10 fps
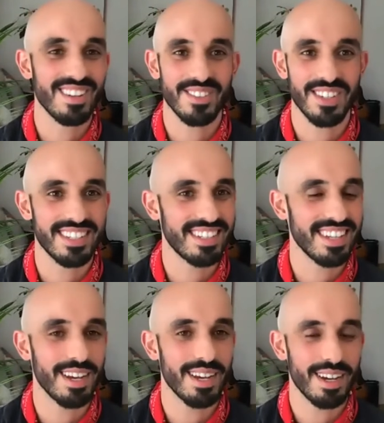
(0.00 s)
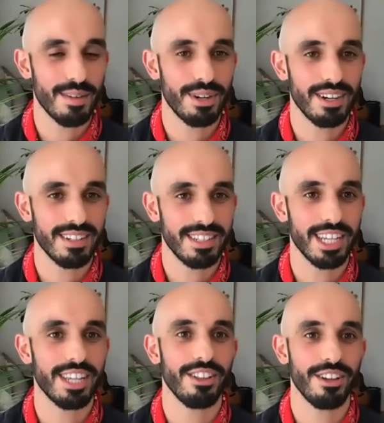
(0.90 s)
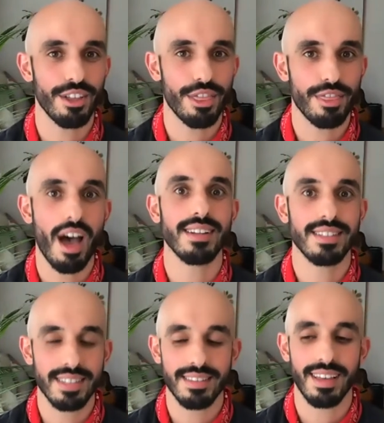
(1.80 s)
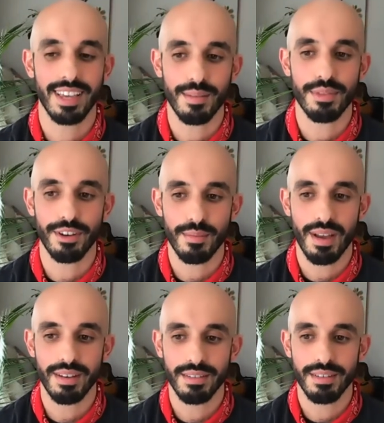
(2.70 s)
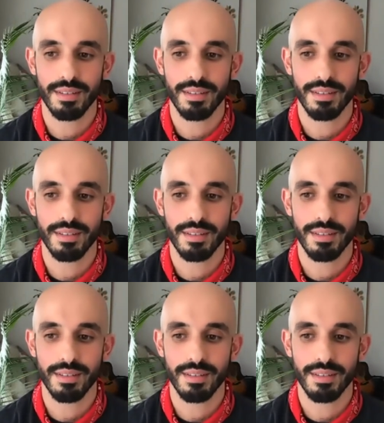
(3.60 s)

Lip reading: just a particular thought that came through your mind?